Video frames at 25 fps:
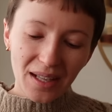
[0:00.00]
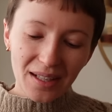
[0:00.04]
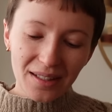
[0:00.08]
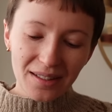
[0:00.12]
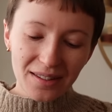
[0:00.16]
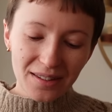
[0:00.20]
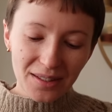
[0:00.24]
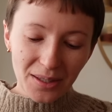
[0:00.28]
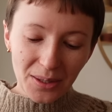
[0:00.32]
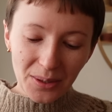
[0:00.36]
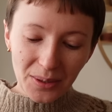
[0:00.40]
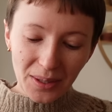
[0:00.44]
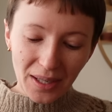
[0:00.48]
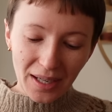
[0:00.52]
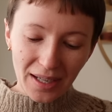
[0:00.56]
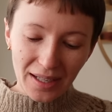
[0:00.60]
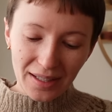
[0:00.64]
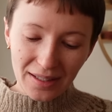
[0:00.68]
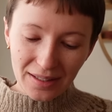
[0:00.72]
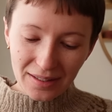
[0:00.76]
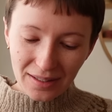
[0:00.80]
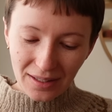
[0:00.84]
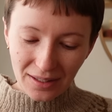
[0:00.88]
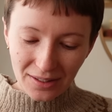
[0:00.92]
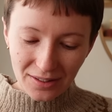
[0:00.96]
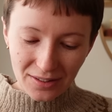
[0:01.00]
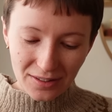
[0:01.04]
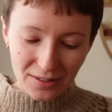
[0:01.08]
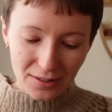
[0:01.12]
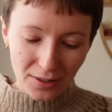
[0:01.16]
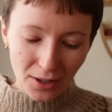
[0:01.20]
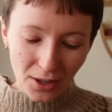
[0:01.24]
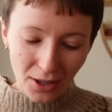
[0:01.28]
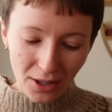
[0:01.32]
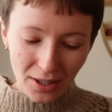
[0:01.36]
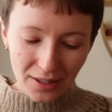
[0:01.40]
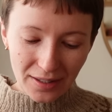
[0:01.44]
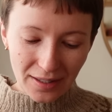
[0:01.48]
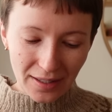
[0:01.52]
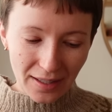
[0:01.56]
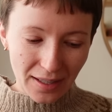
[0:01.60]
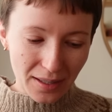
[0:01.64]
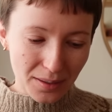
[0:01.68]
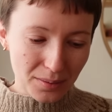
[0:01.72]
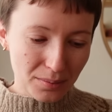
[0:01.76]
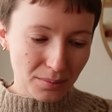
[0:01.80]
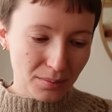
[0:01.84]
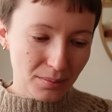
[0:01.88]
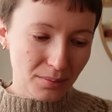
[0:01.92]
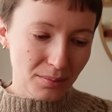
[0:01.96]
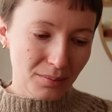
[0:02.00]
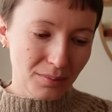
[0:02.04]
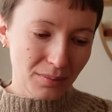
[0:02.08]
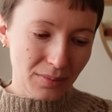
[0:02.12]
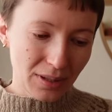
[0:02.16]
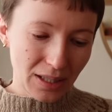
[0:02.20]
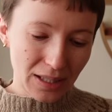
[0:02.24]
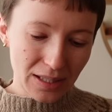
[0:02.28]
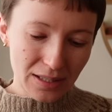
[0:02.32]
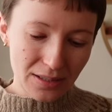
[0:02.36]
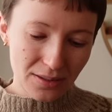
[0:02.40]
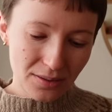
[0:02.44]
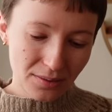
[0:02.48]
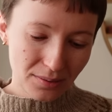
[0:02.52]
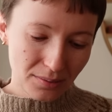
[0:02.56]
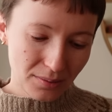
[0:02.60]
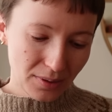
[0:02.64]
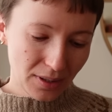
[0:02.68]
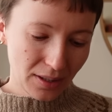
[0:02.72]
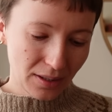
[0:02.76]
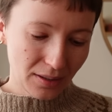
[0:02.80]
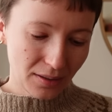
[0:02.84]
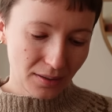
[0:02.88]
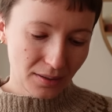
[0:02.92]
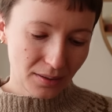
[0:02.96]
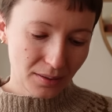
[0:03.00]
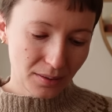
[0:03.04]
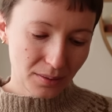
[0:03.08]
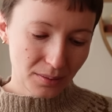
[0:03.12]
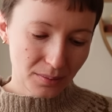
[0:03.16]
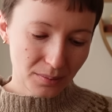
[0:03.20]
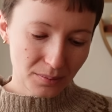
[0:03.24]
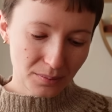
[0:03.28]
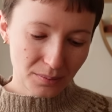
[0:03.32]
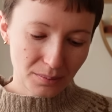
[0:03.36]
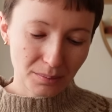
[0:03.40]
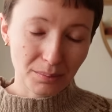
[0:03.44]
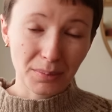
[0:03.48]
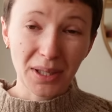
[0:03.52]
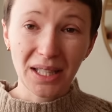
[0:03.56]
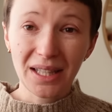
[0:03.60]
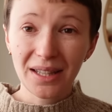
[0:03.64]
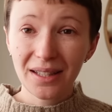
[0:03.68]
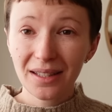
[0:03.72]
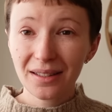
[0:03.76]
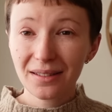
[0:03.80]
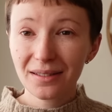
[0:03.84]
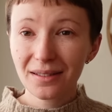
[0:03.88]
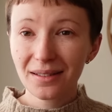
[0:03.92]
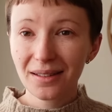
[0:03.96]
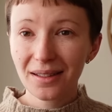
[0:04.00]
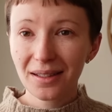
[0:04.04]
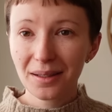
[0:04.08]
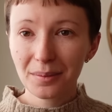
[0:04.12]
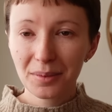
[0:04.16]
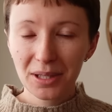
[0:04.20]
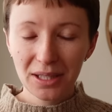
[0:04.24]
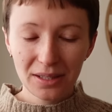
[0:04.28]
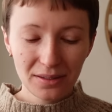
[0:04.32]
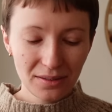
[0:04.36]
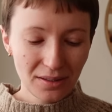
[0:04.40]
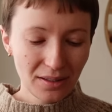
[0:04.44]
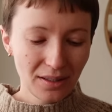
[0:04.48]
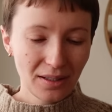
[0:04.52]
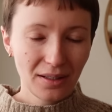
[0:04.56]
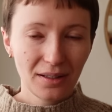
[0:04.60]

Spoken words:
So I thought that I might mend it a little bit,